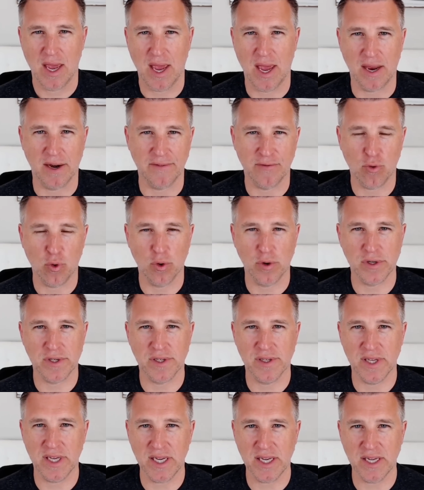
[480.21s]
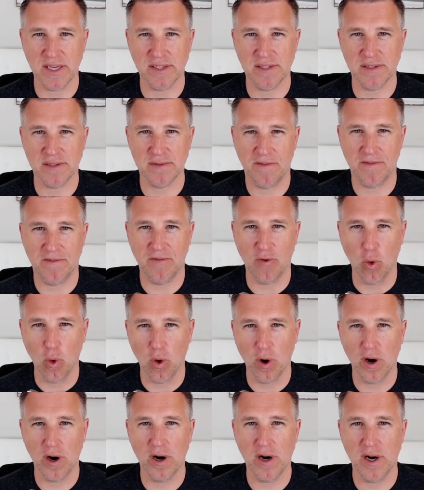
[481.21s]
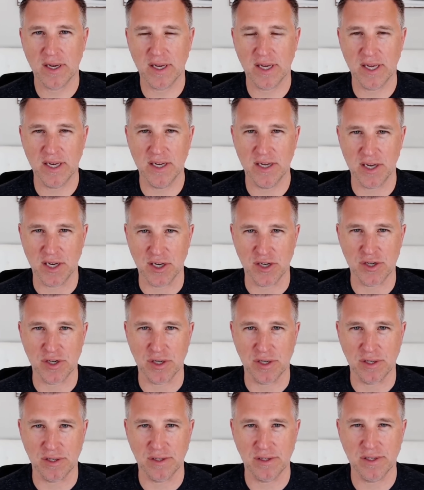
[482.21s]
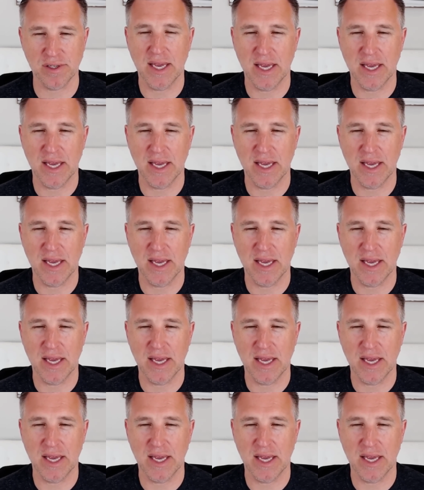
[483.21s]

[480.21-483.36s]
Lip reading: And of course, these 4 conditions,